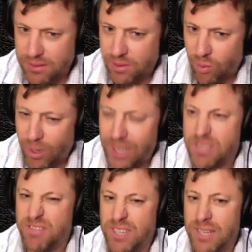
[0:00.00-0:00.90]
wash the
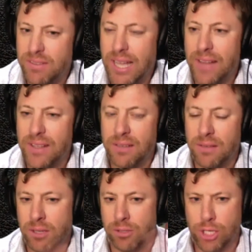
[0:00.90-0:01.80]
feet of the guy that
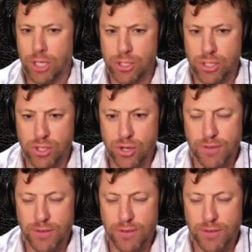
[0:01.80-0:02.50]
doesn't deserve it.